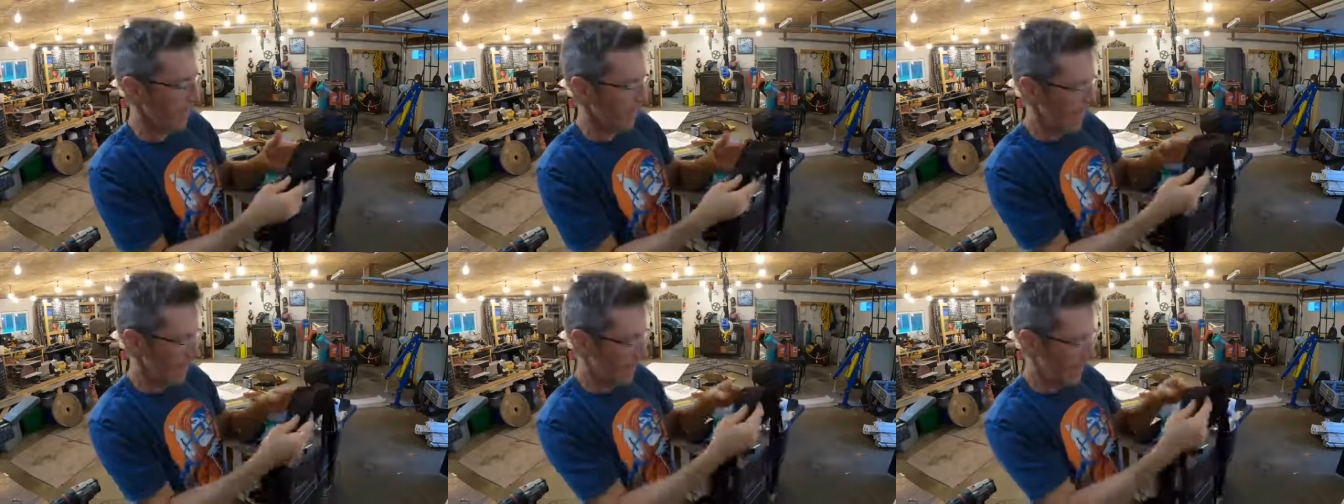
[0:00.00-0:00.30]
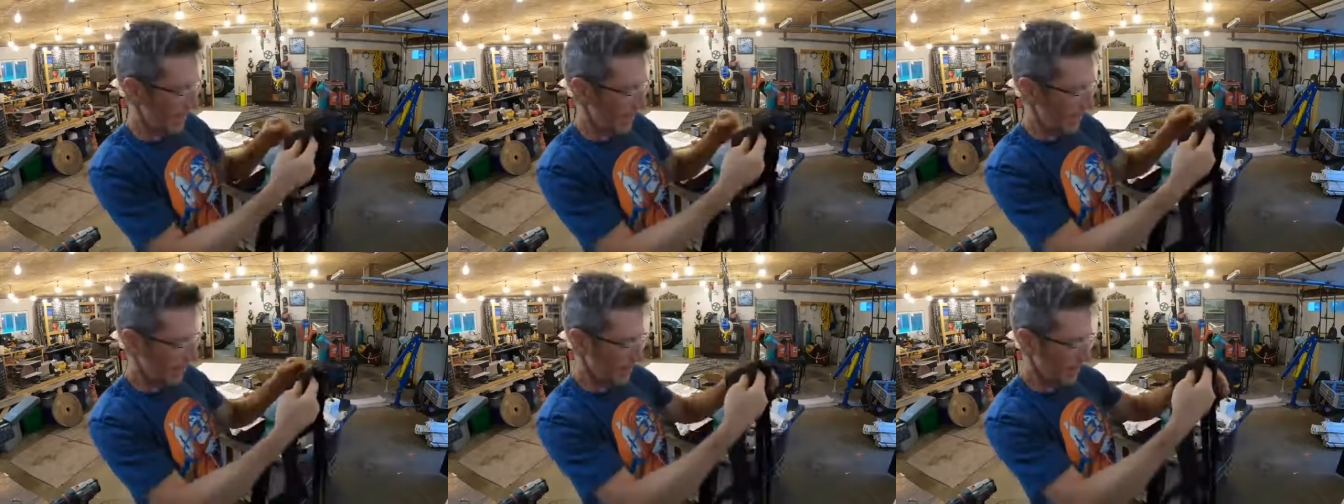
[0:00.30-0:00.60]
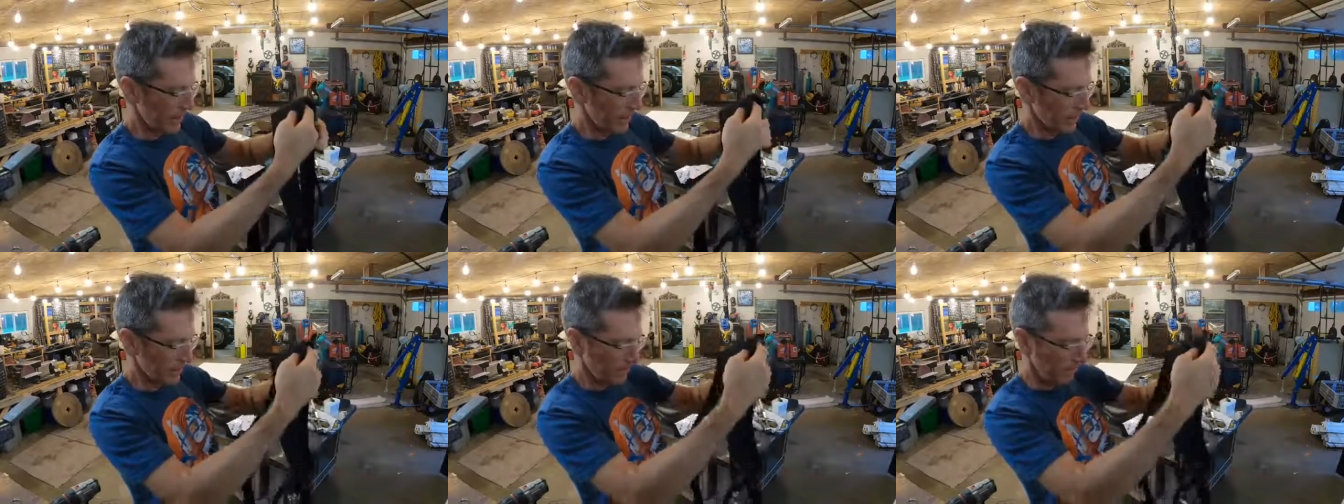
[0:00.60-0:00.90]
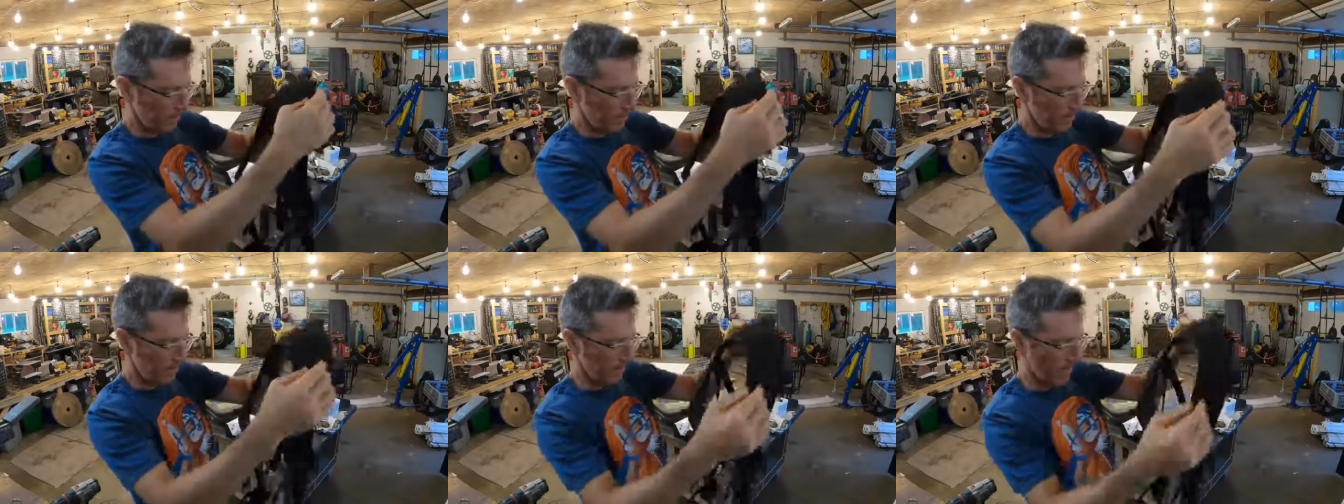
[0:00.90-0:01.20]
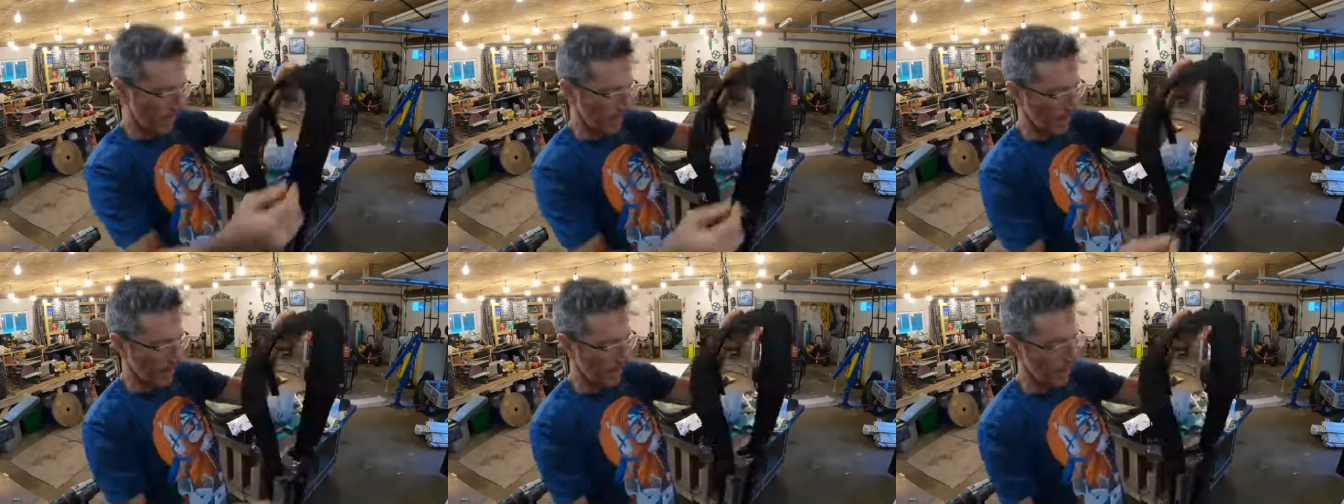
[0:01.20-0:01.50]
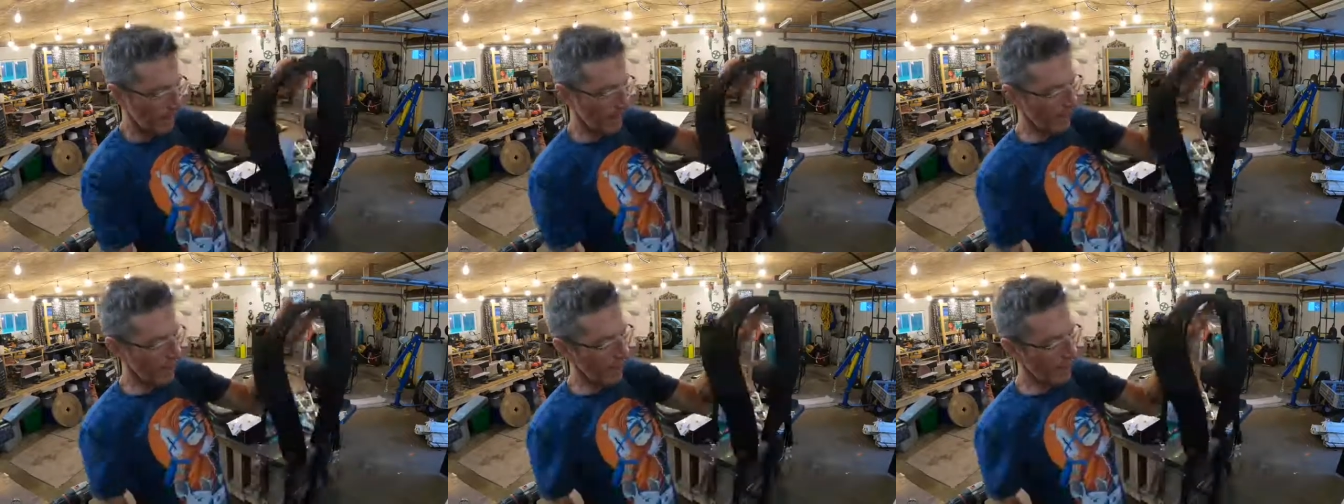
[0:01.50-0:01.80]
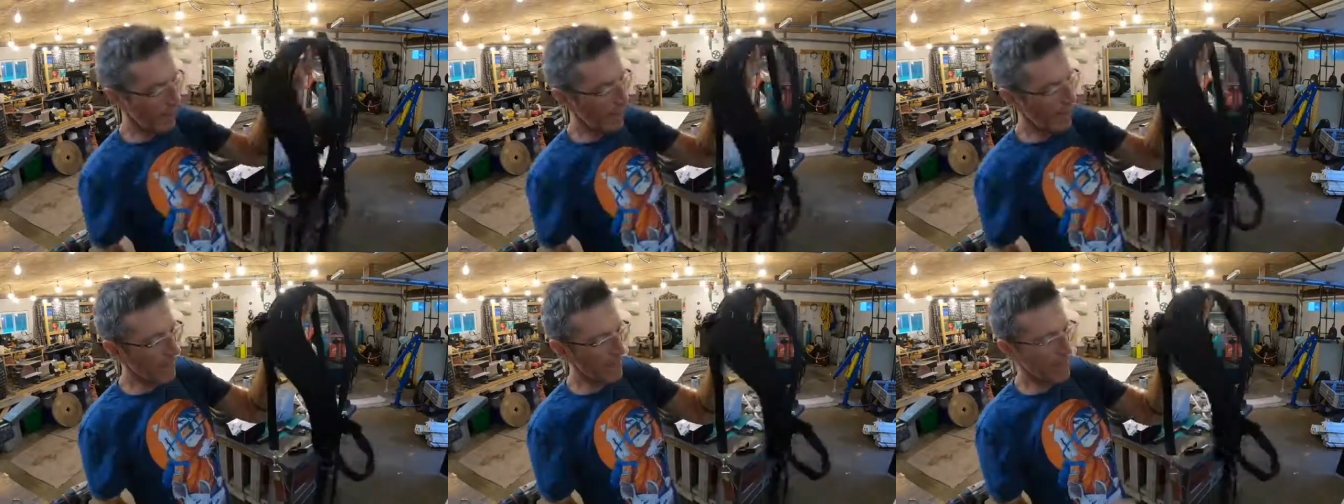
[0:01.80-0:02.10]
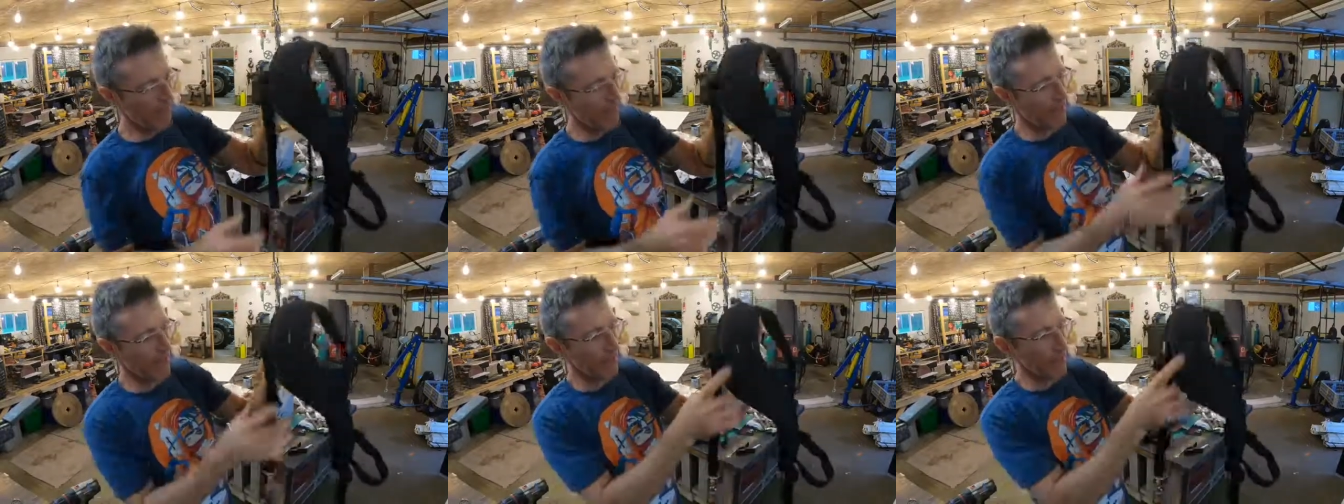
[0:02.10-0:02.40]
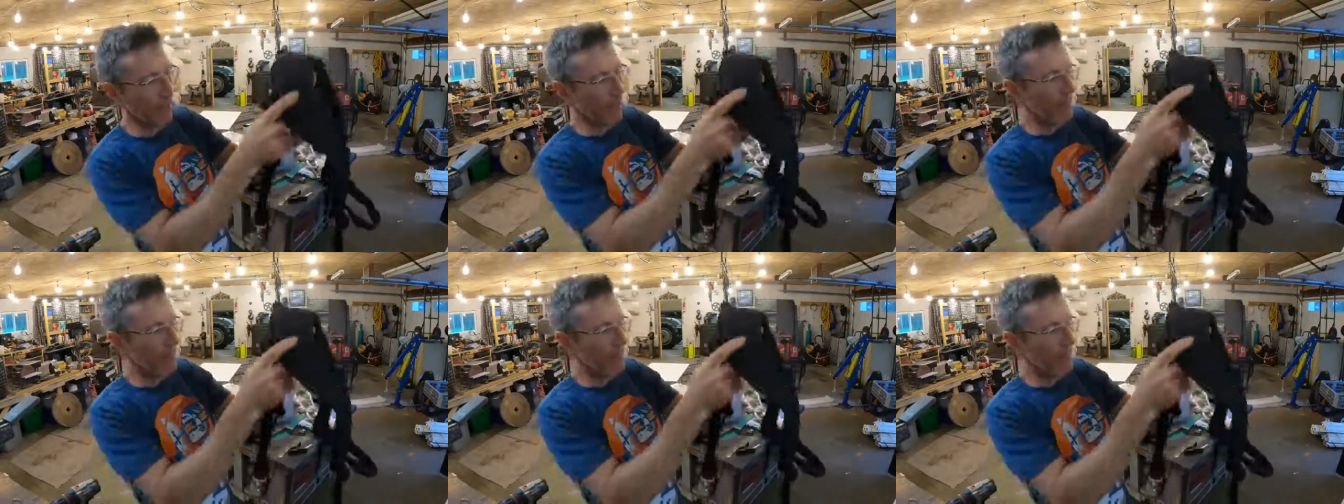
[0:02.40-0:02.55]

and dialed in. Anyway, I think